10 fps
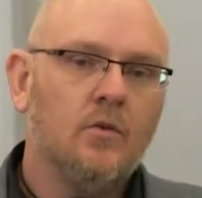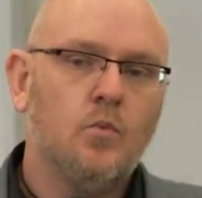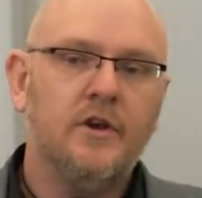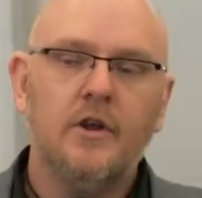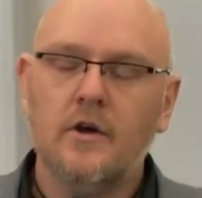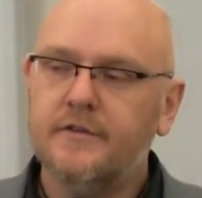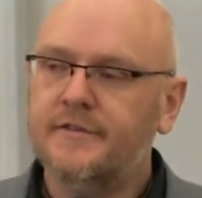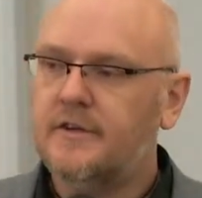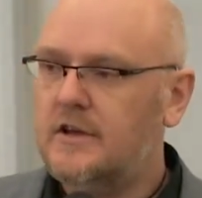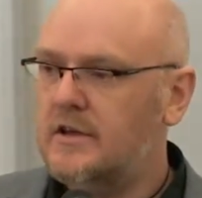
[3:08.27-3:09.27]
We don't
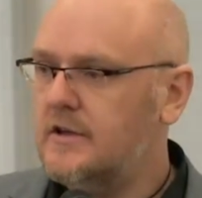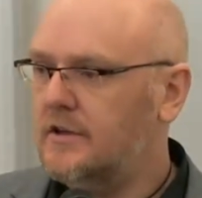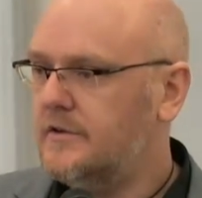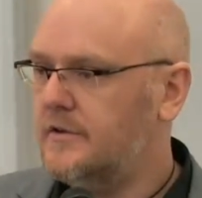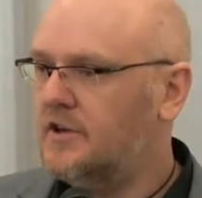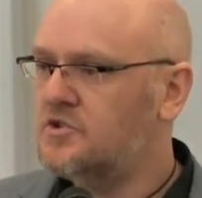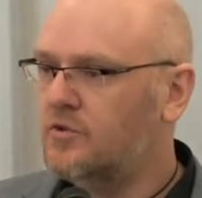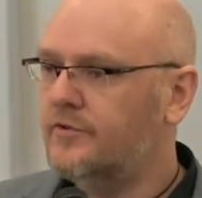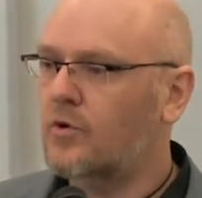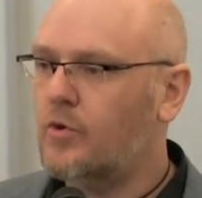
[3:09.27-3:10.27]
see
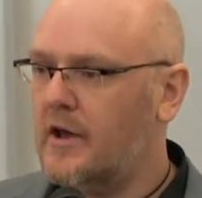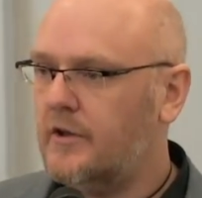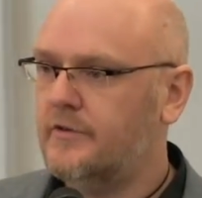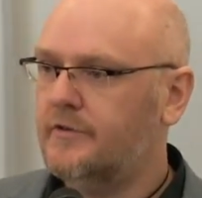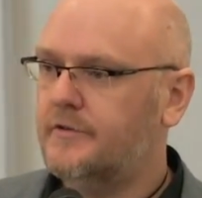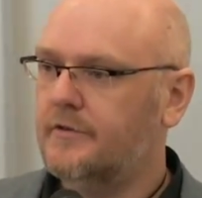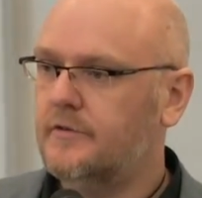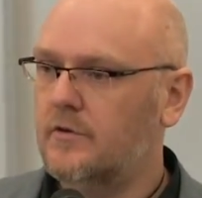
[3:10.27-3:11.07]
issues around